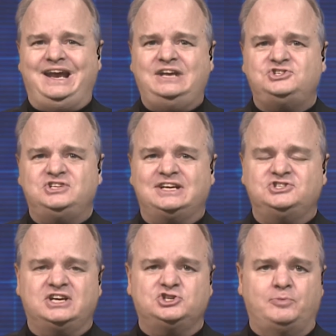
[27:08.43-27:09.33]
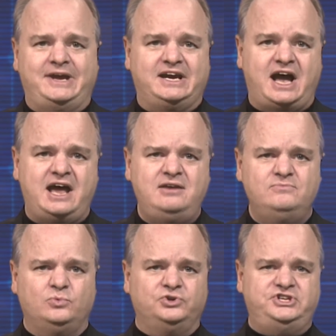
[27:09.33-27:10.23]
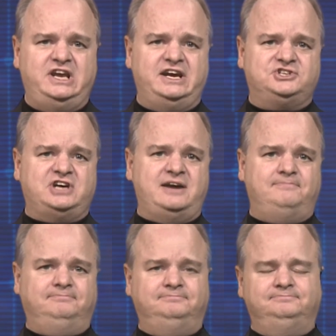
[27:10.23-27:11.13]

866-OBEY-GOD. We'll see you next time.